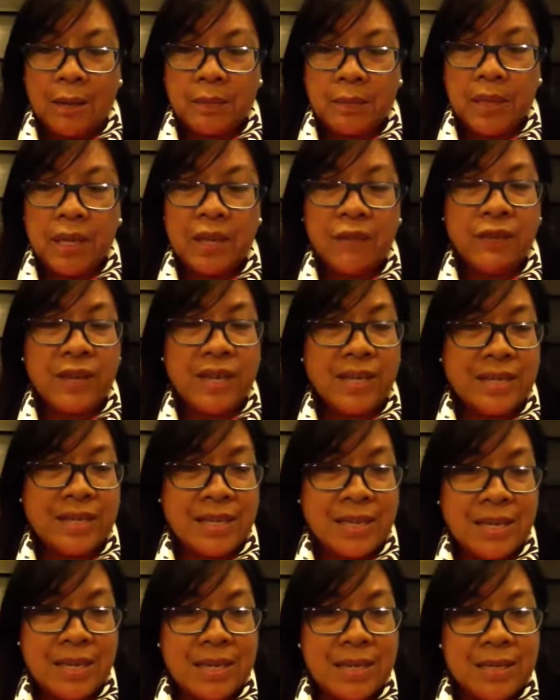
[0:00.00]
If he
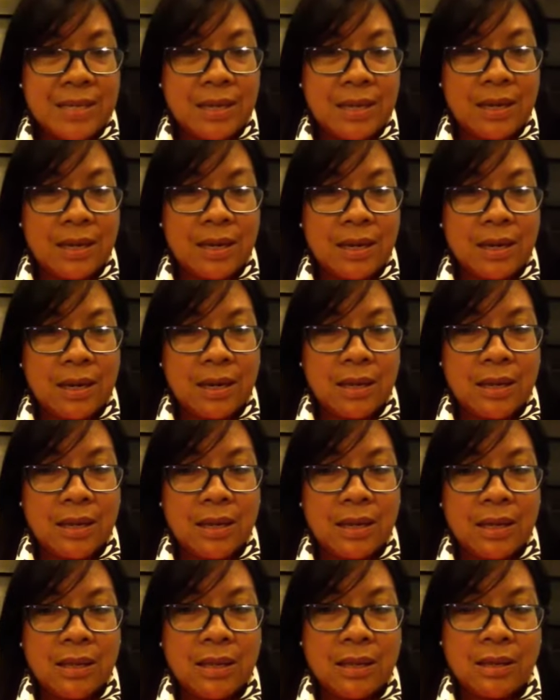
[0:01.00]
sees
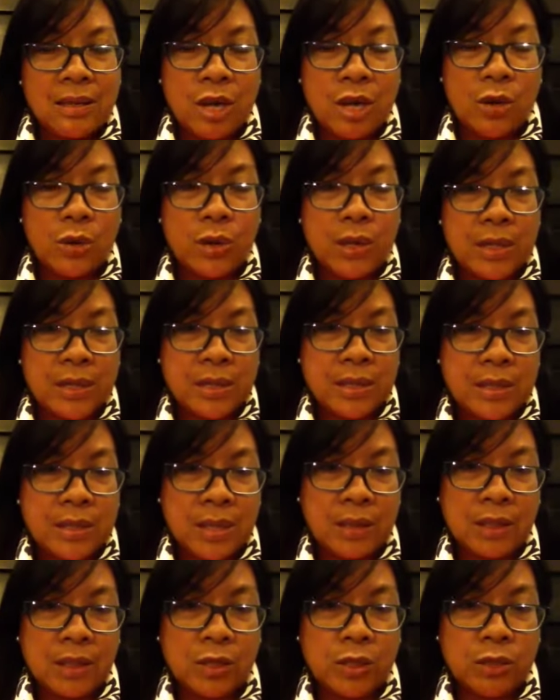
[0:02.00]
that there is
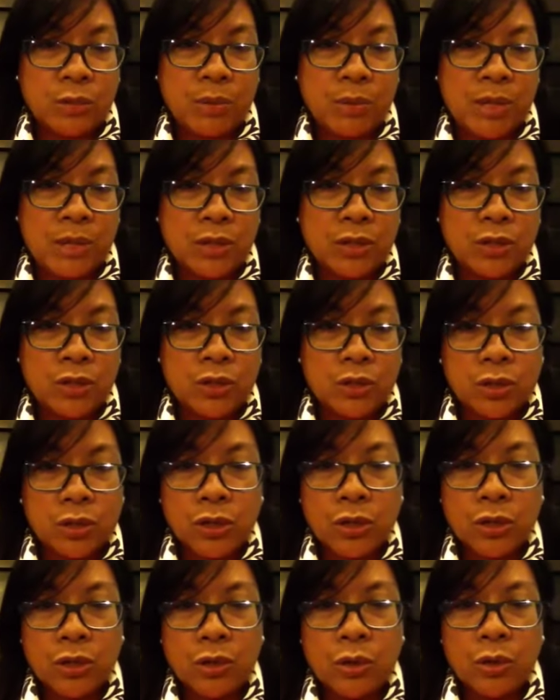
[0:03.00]
nothing to be
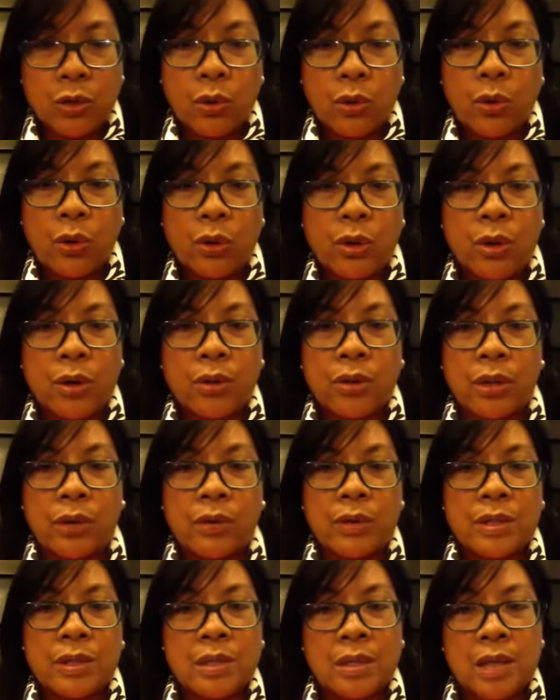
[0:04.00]
concerned, or there
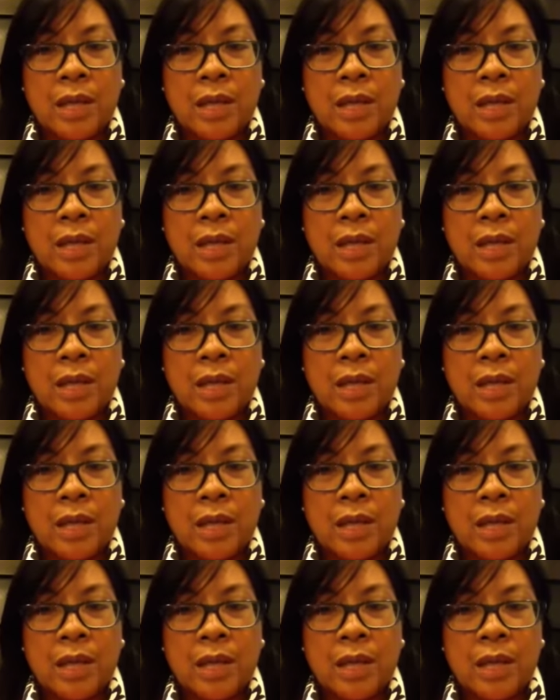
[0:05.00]
is